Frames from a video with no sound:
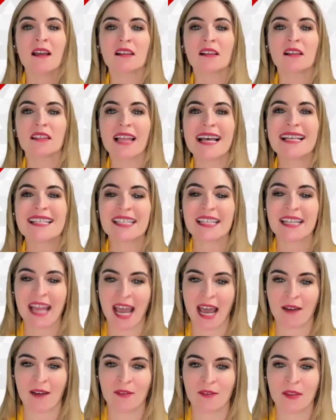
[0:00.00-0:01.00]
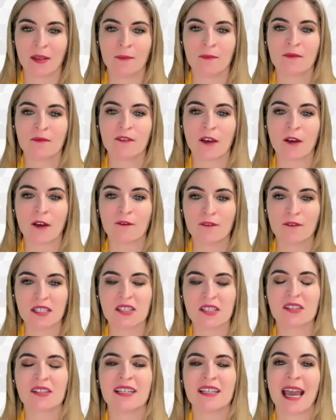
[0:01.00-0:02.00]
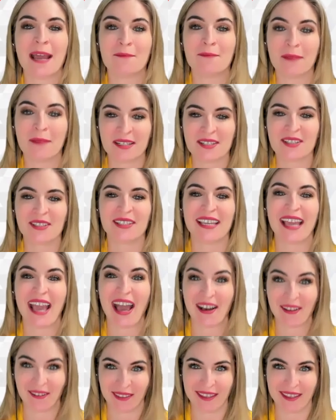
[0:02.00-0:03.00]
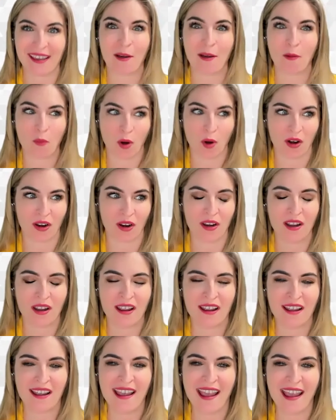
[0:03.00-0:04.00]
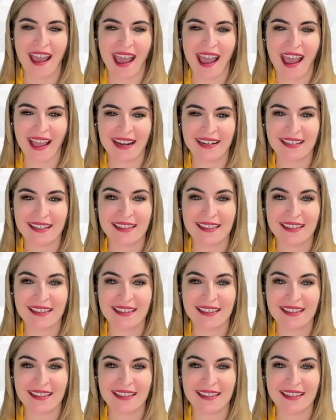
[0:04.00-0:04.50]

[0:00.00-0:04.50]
less than half of them felt physically and mentally healthy at work. And